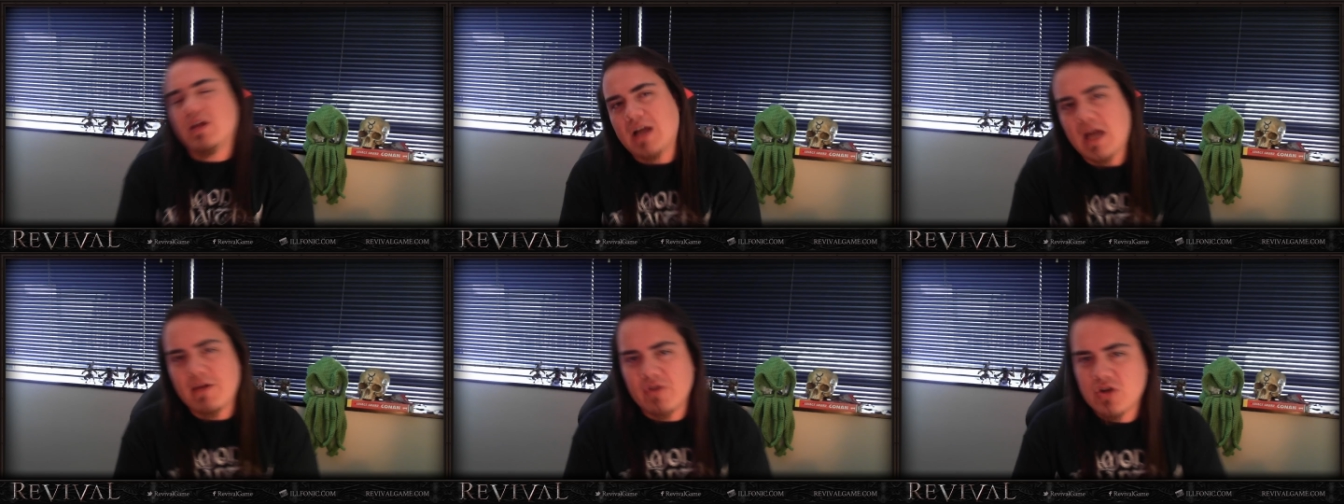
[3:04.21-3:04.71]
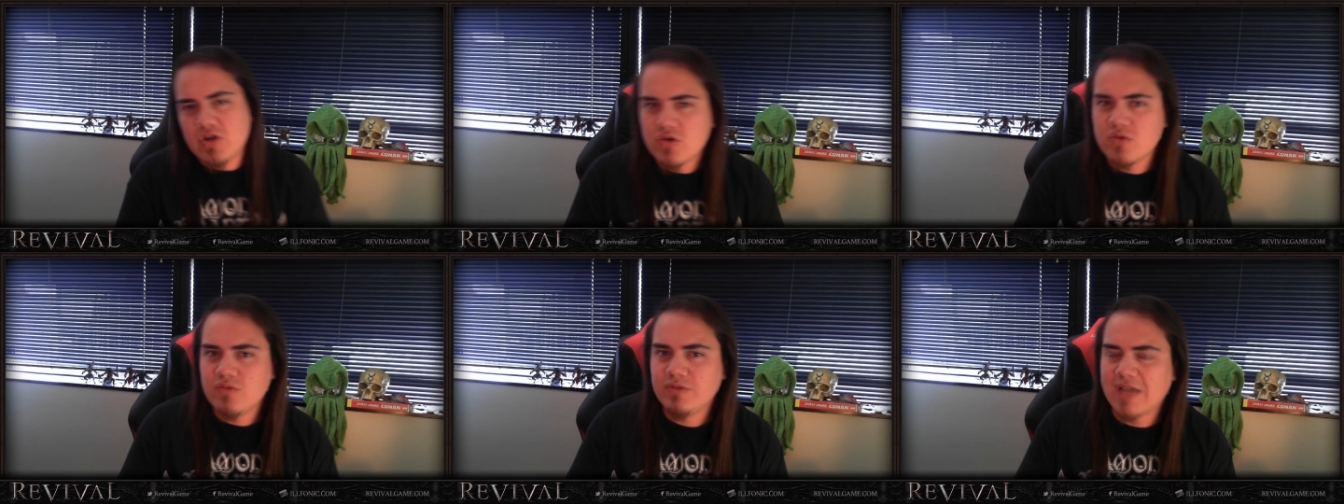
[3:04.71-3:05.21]
kind of a
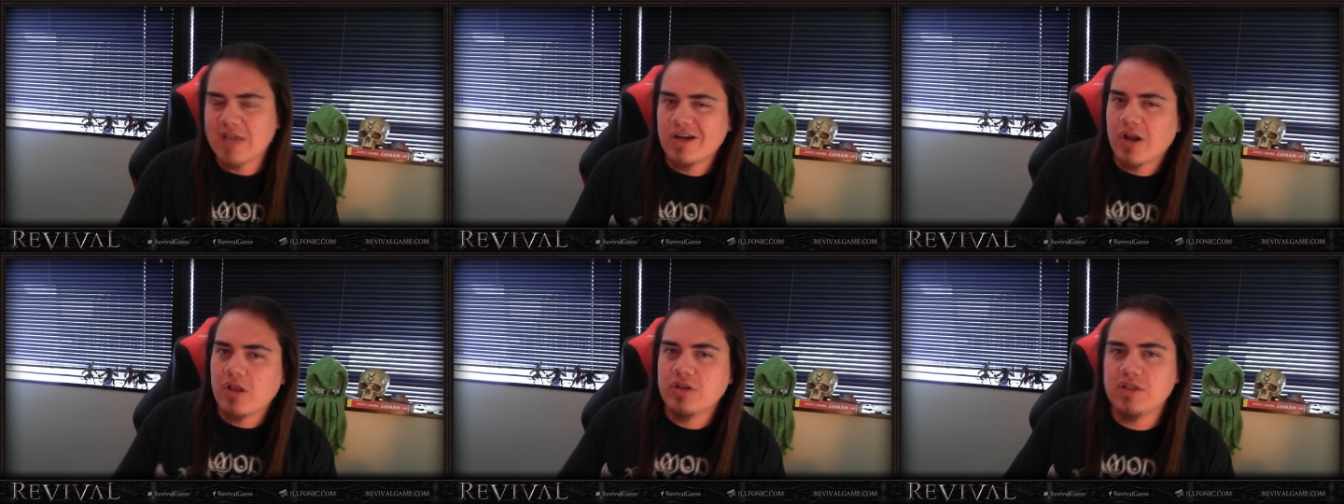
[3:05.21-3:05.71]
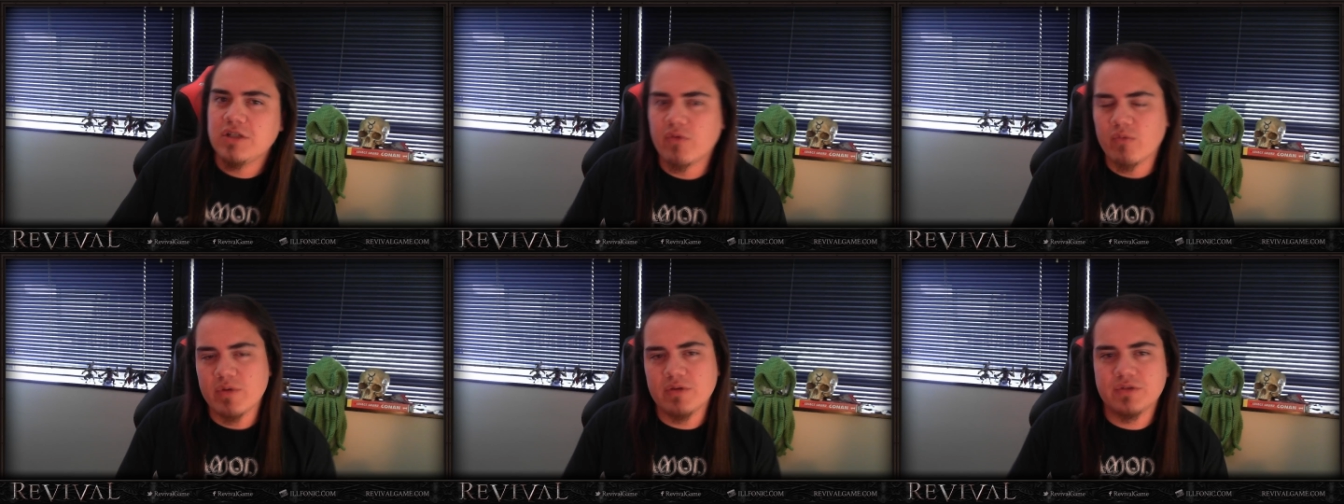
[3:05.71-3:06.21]
new technology
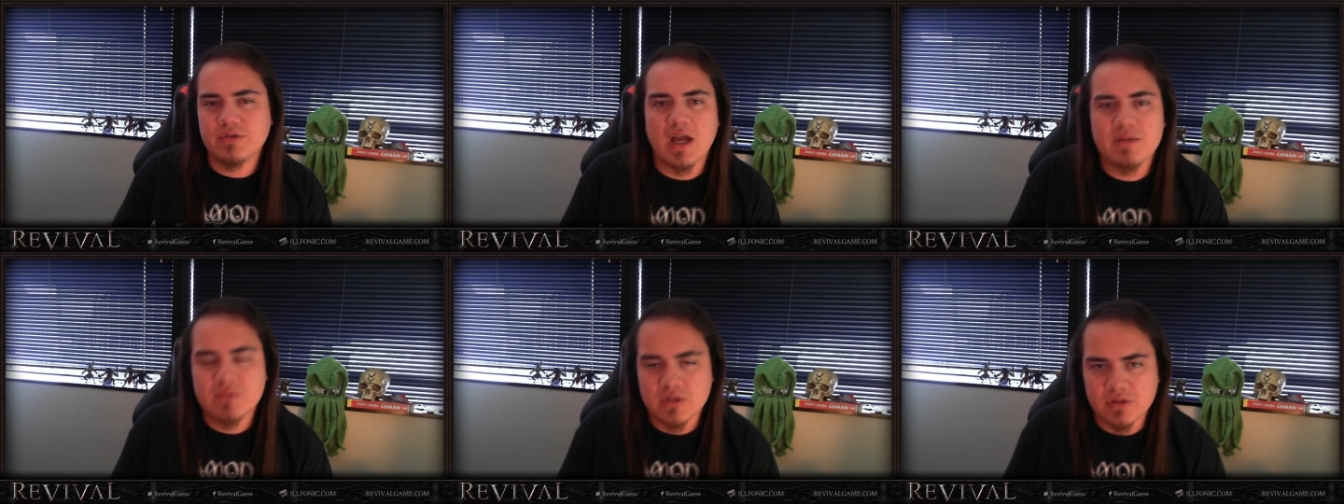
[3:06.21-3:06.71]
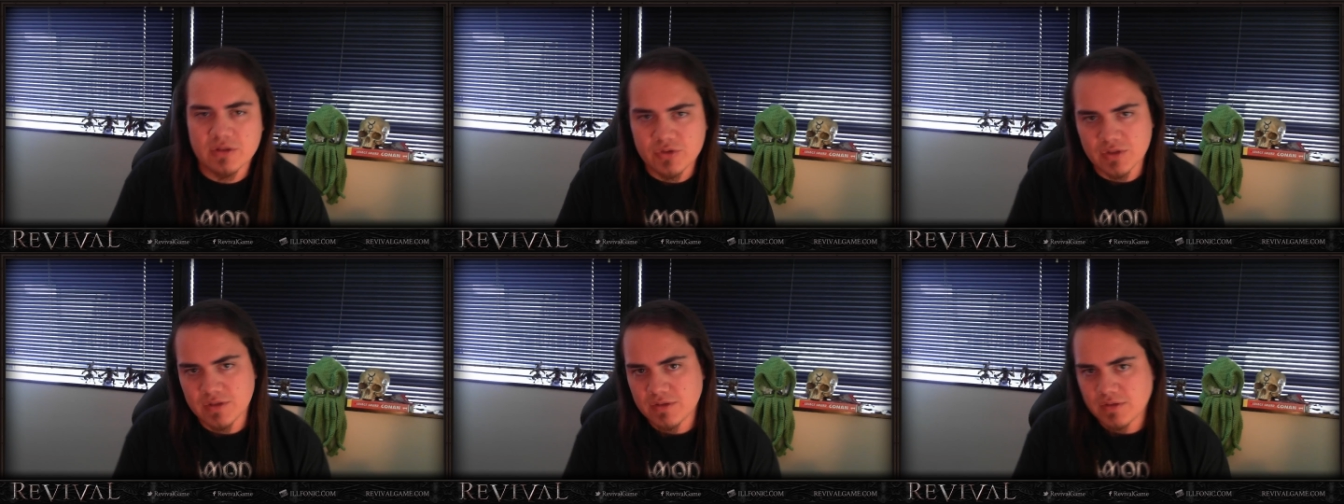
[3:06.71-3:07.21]
for real-time
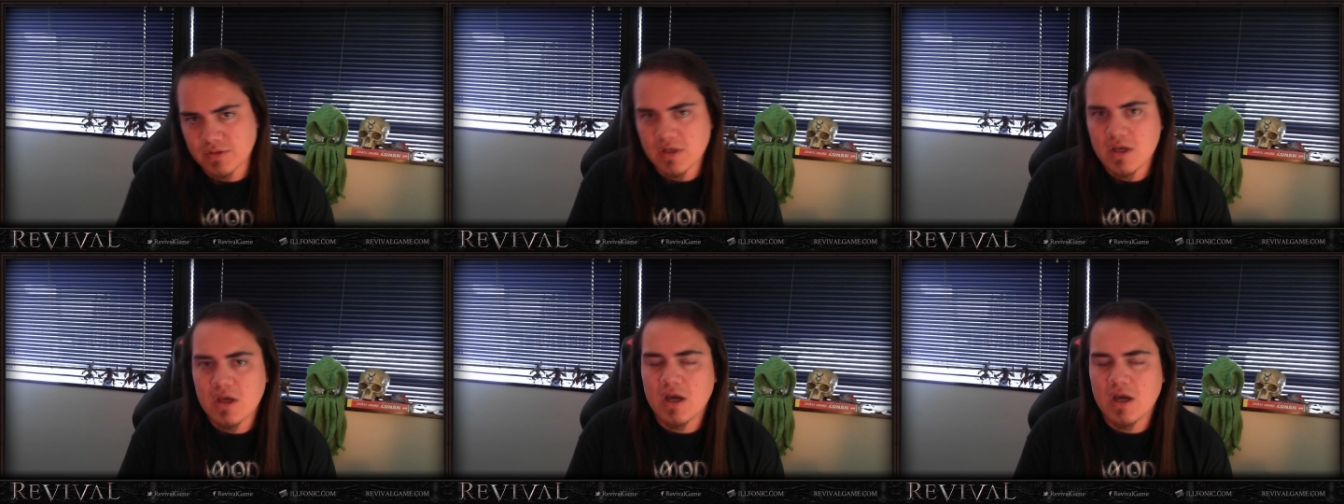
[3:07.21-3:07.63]
solutions